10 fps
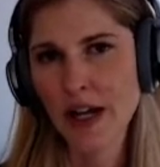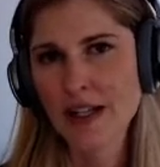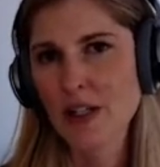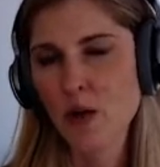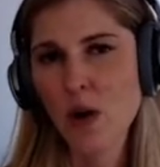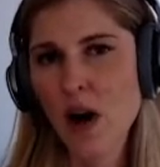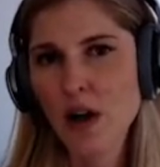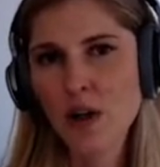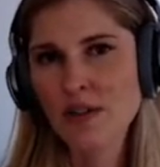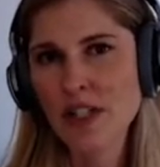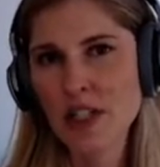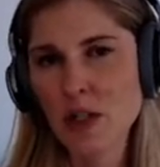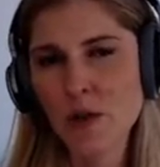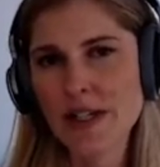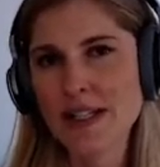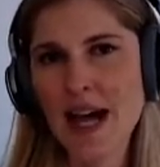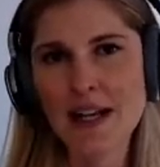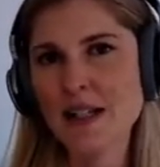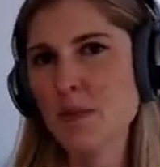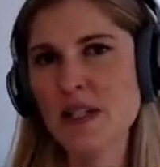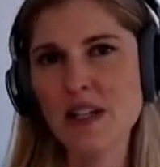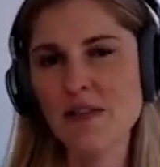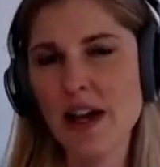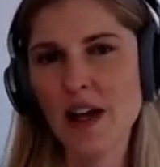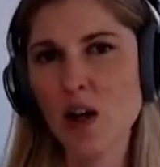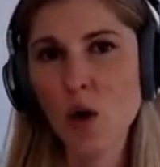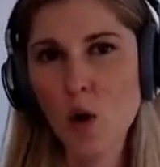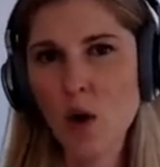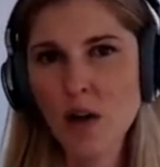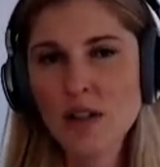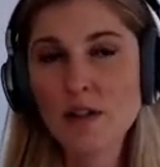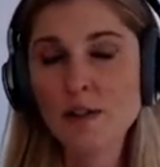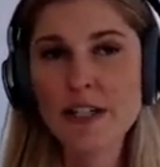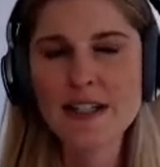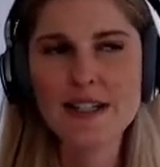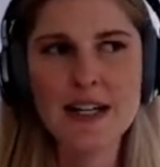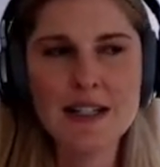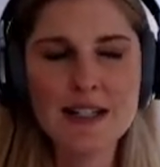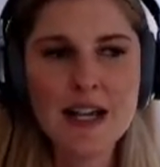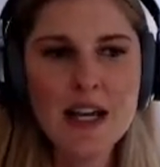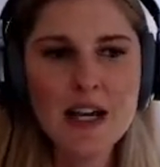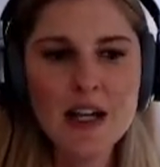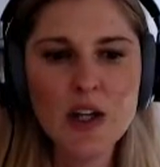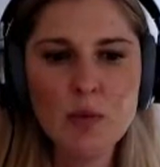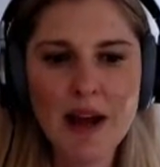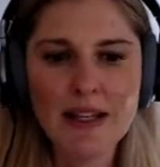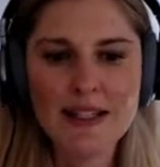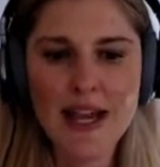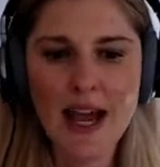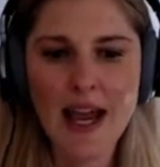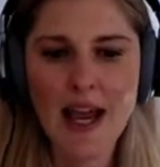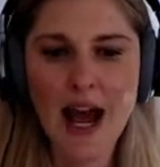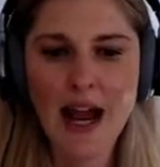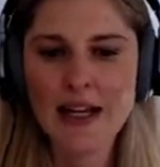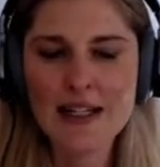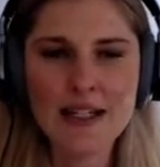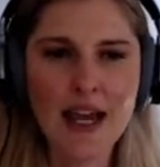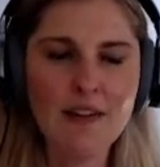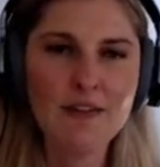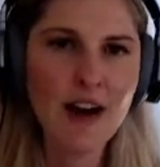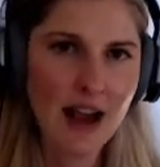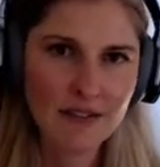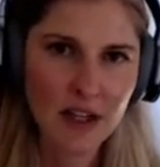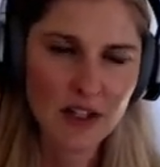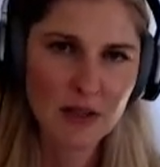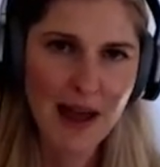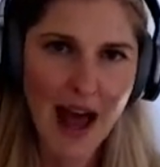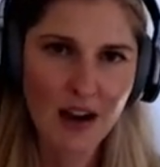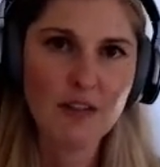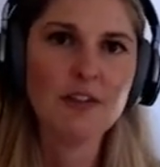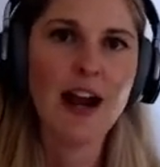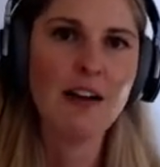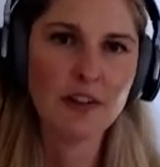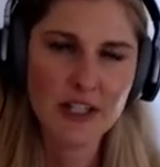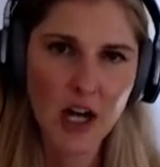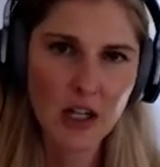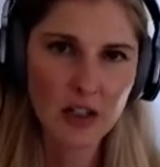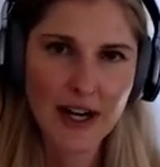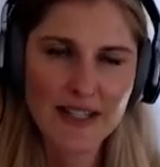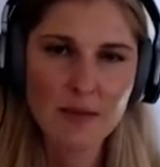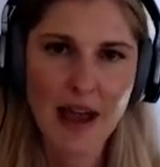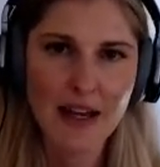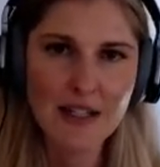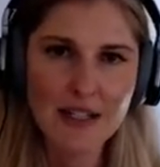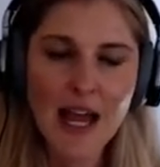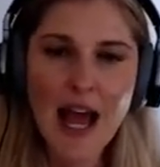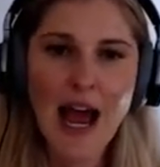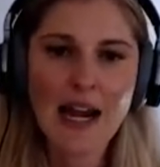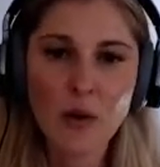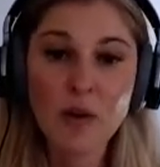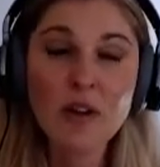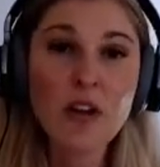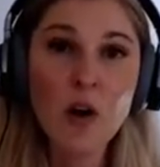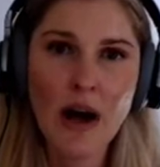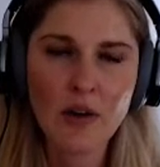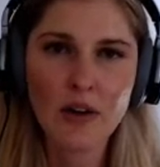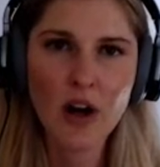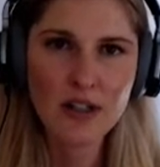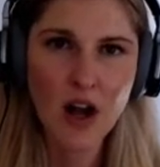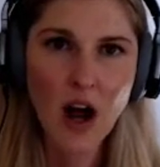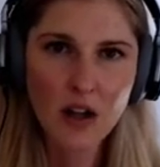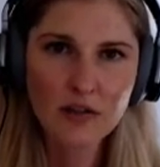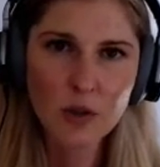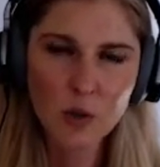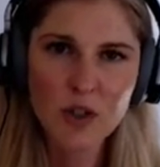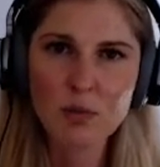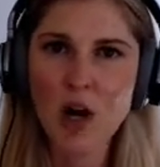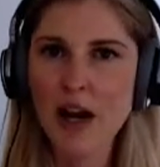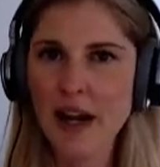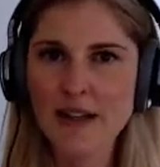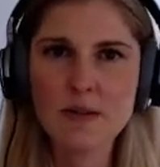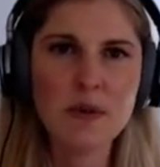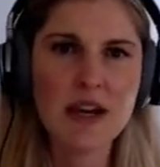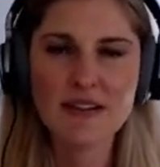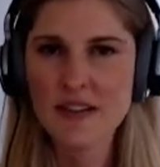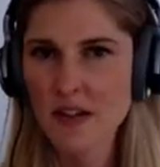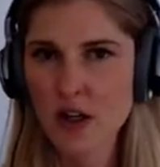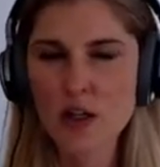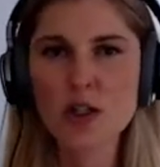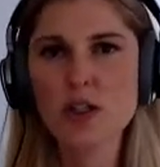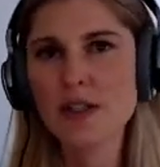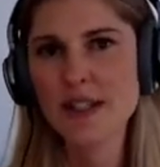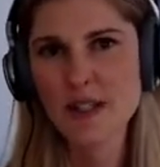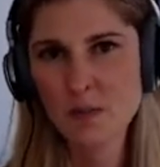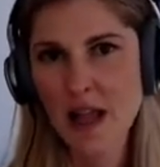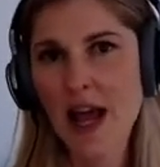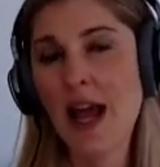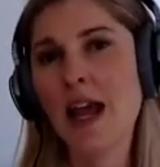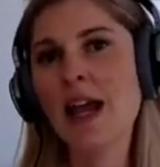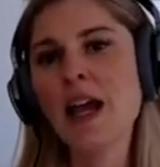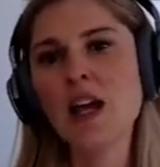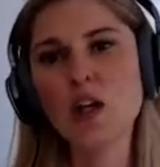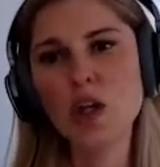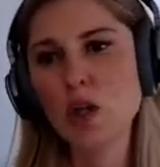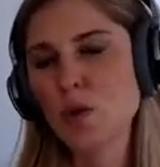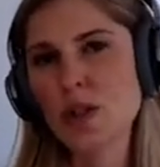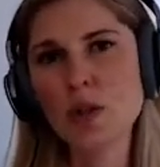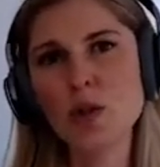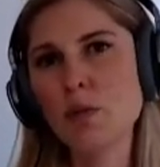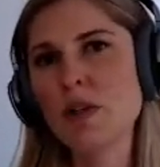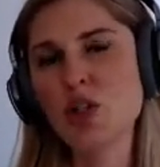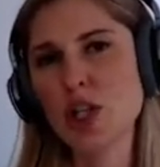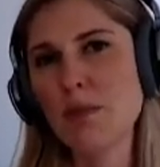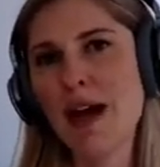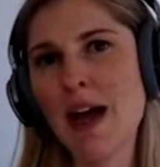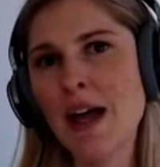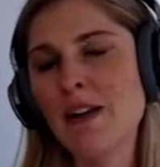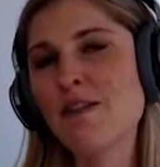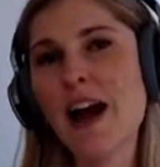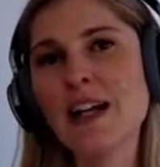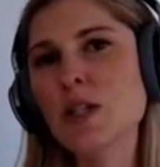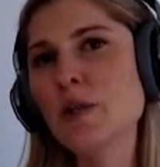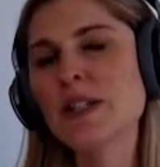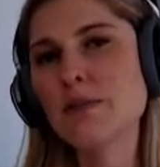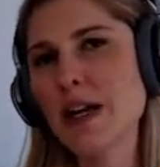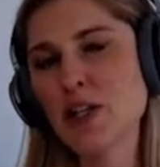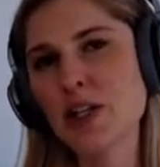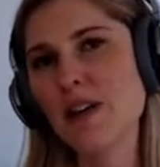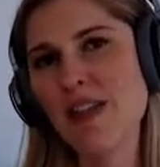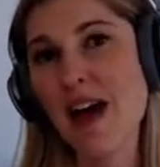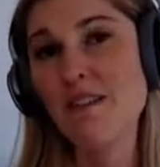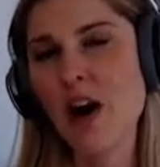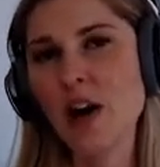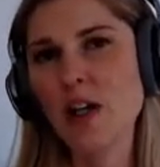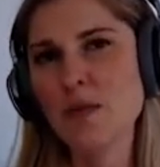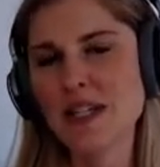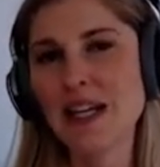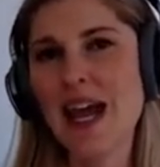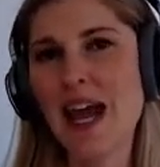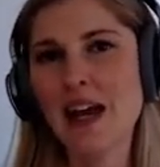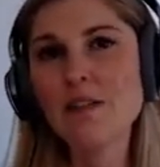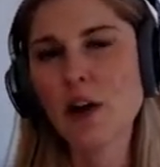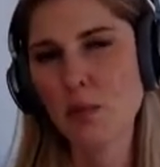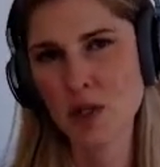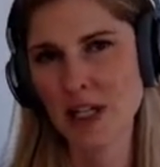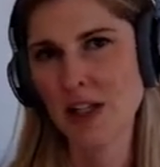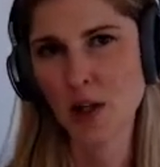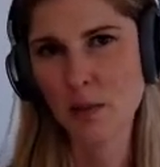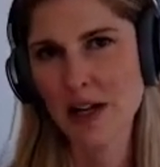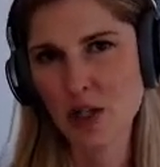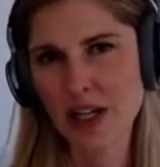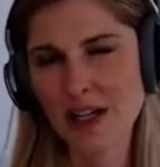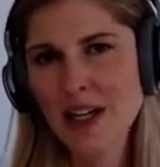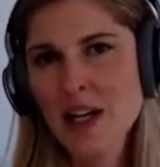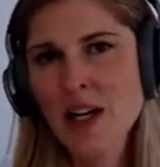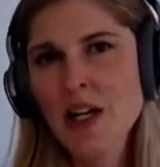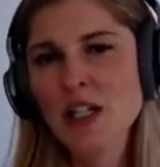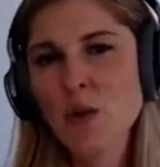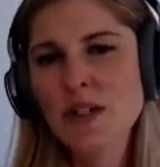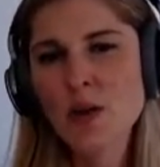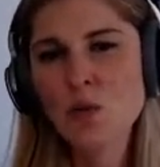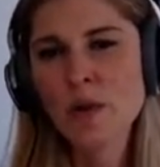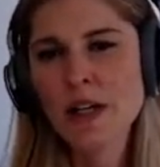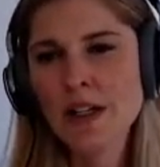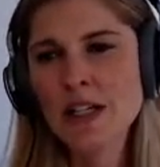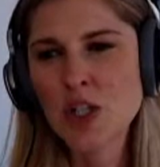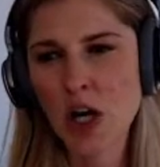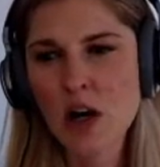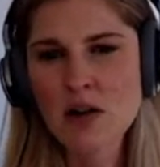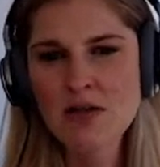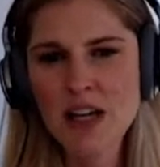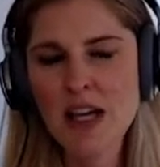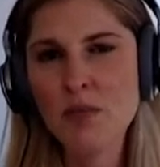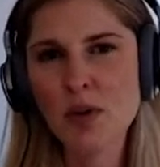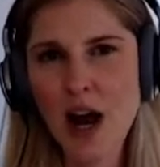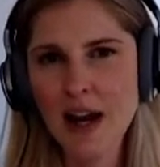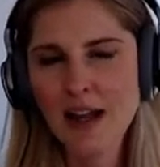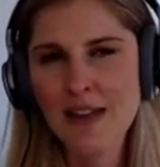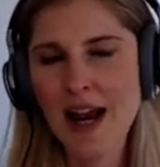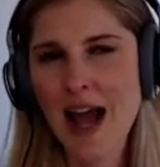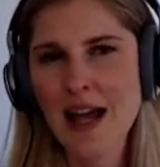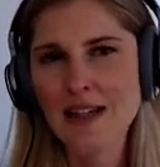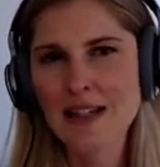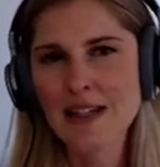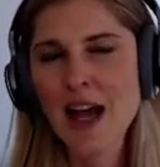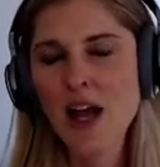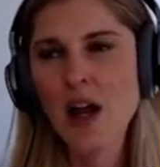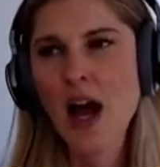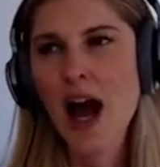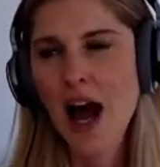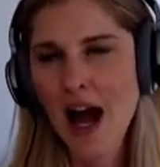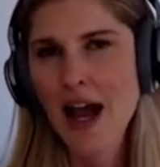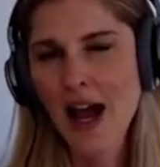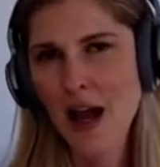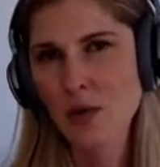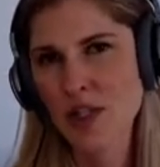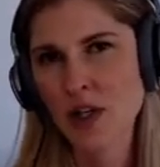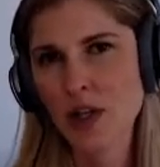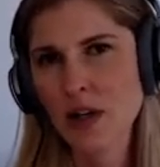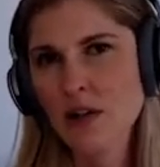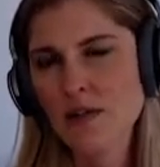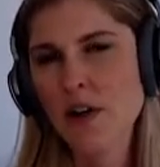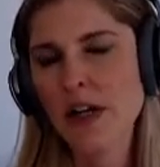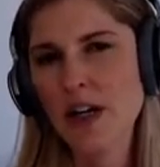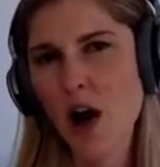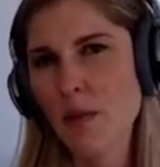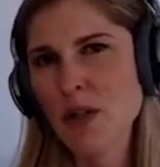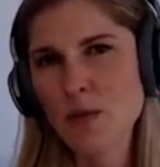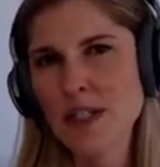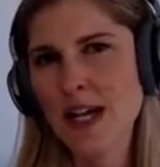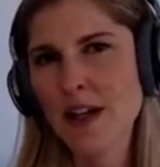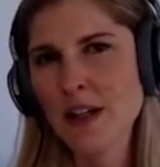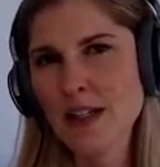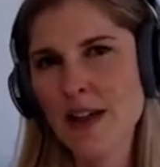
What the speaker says: And so all you have to do is set a specific goal. So for instance, you might say, I need to get $5 back for every dollar I spend. And it will go out across all of Google's products, be it search, display, YouTube, Gmail, and find you as much of that volume as it can for a particular budget. So it's a really turnkey product that has high returns for e-commerce retailers.